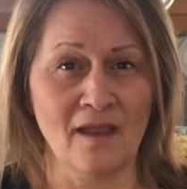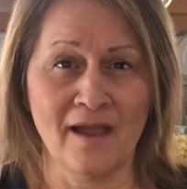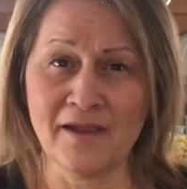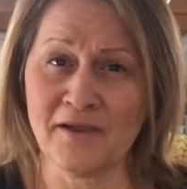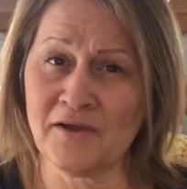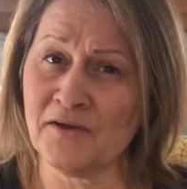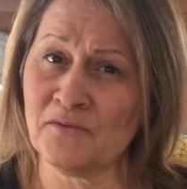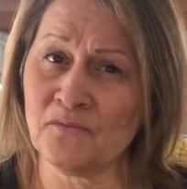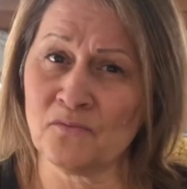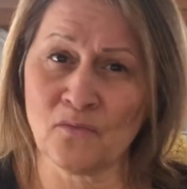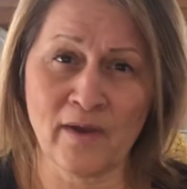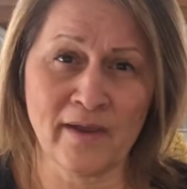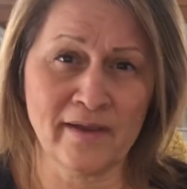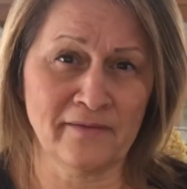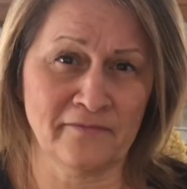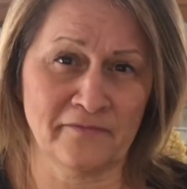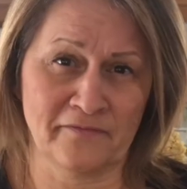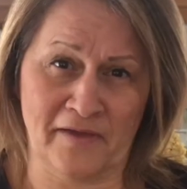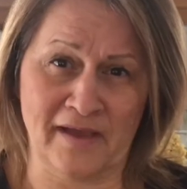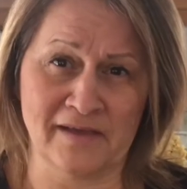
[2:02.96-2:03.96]
I couldn't
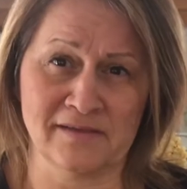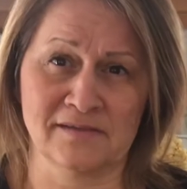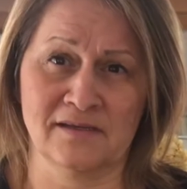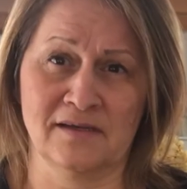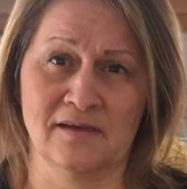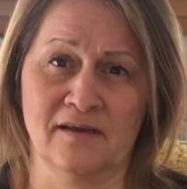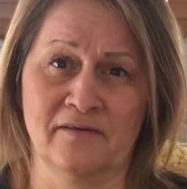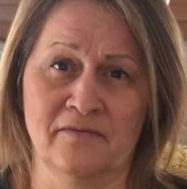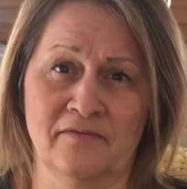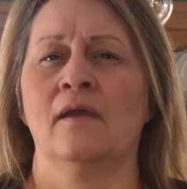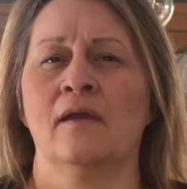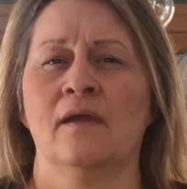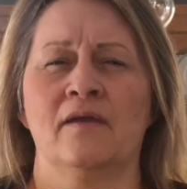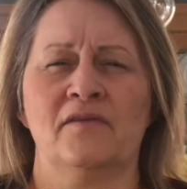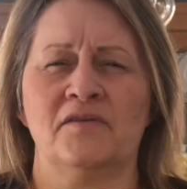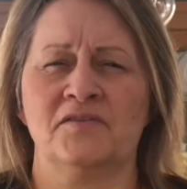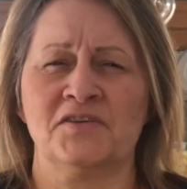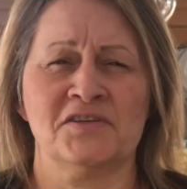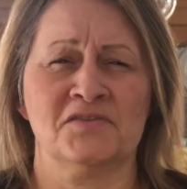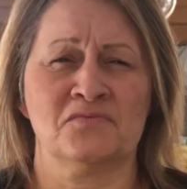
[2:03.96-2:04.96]
write fast enough and
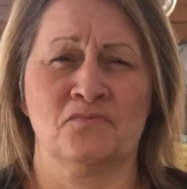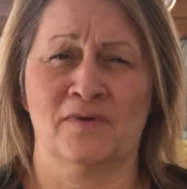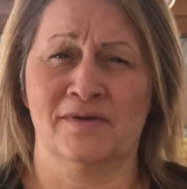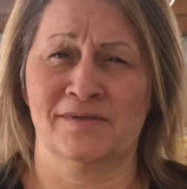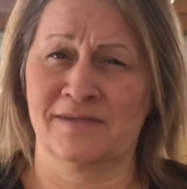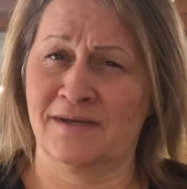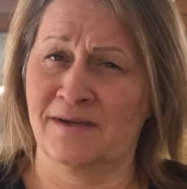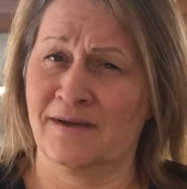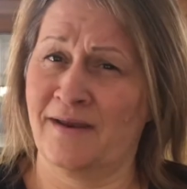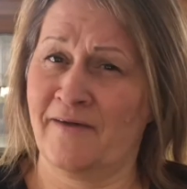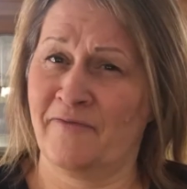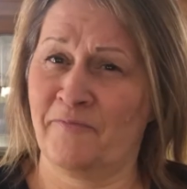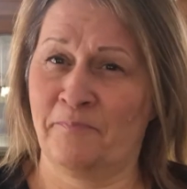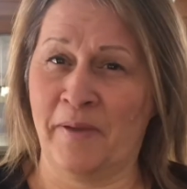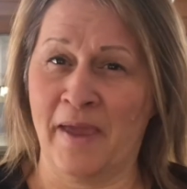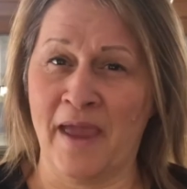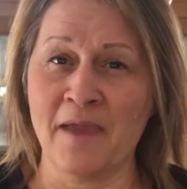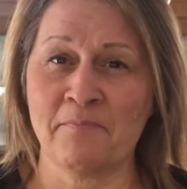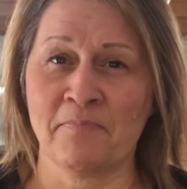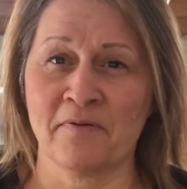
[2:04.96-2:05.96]
there just wasn't enough
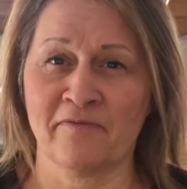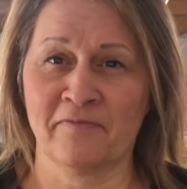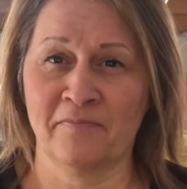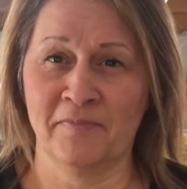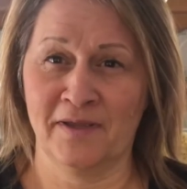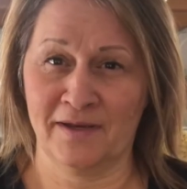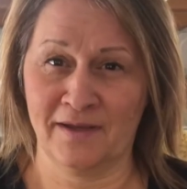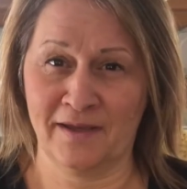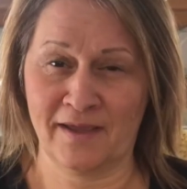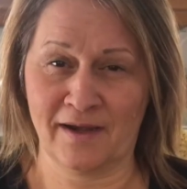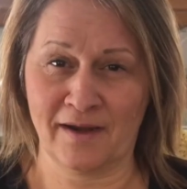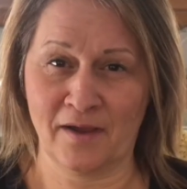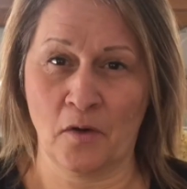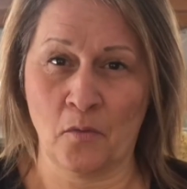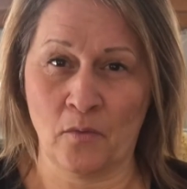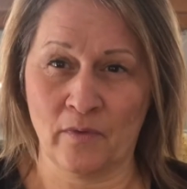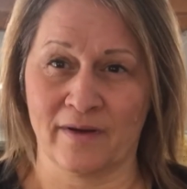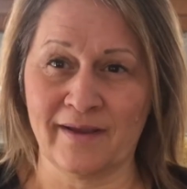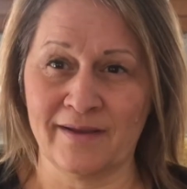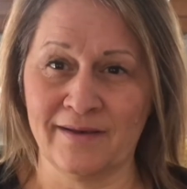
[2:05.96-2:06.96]
paper for me to get
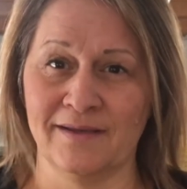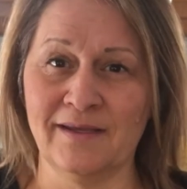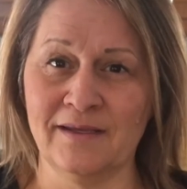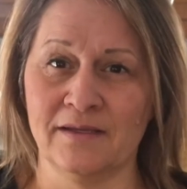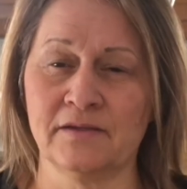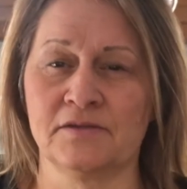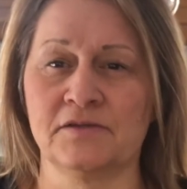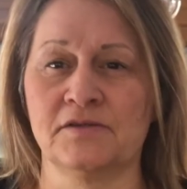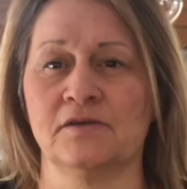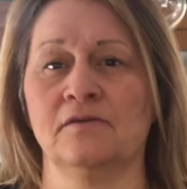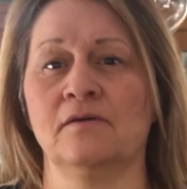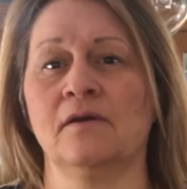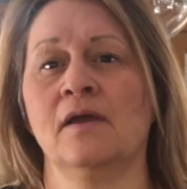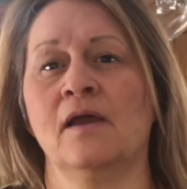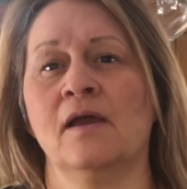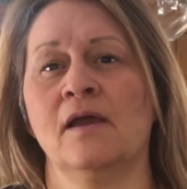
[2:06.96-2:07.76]
out what I needed to.